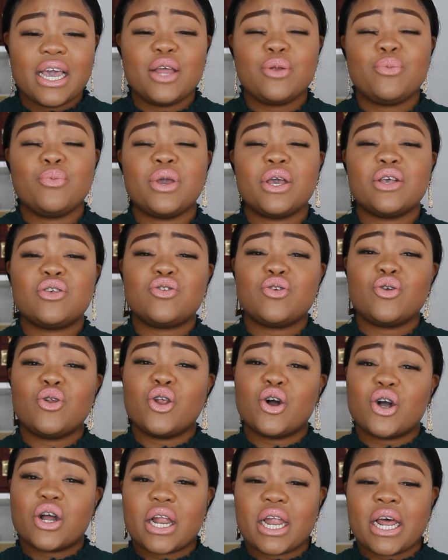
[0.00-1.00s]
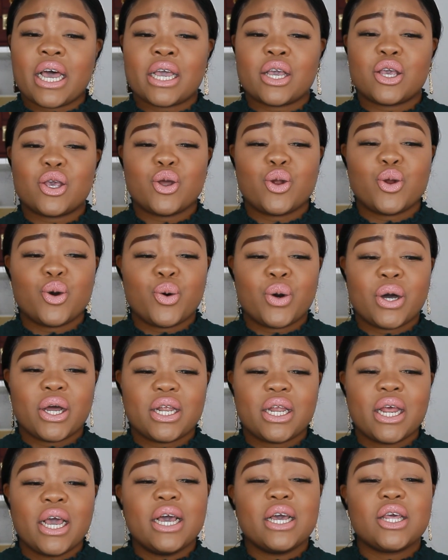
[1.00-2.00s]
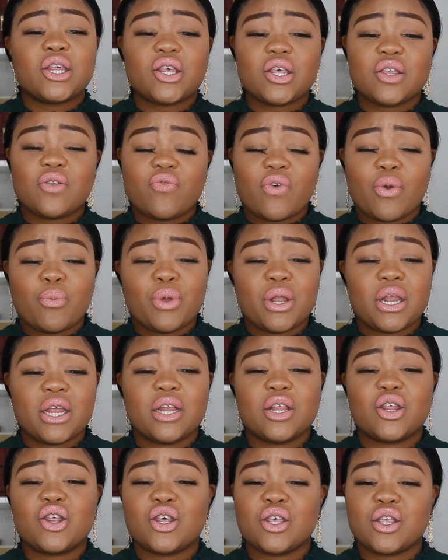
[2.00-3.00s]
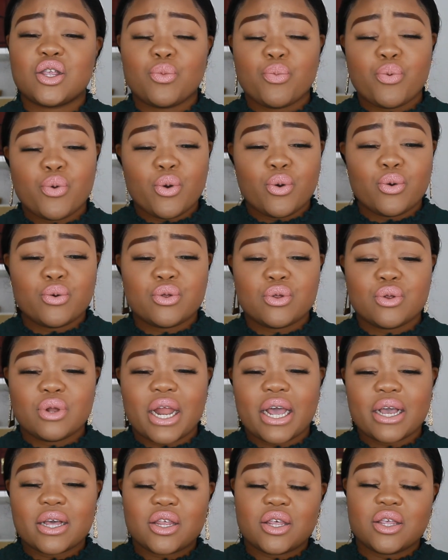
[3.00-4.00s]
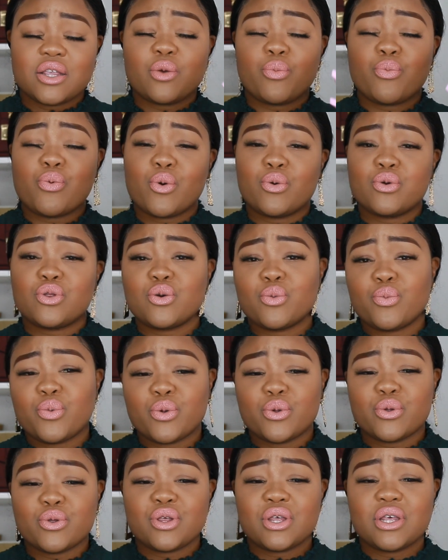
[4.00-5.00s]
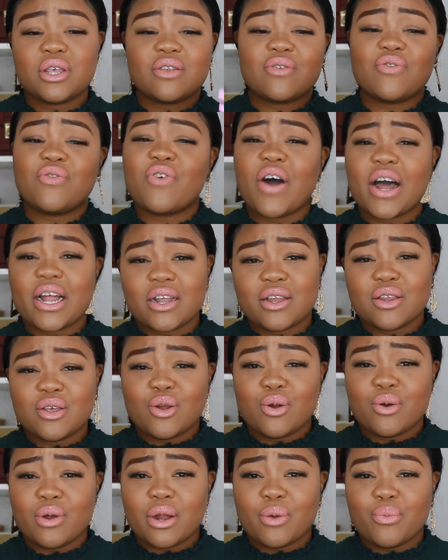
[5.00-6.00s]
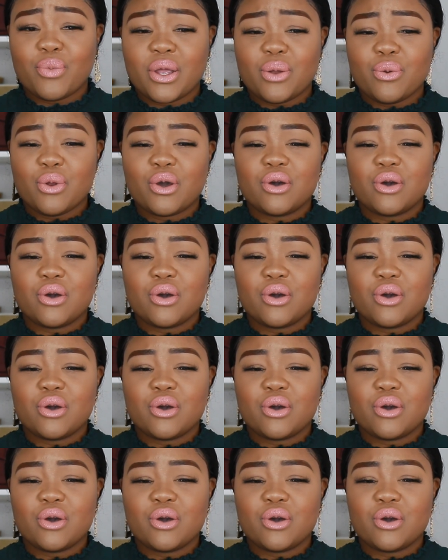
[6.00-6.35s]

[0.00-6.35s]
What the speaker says: It makes you look like, you know what, she's feminine, she's approachable, she's fun, you know what I mean?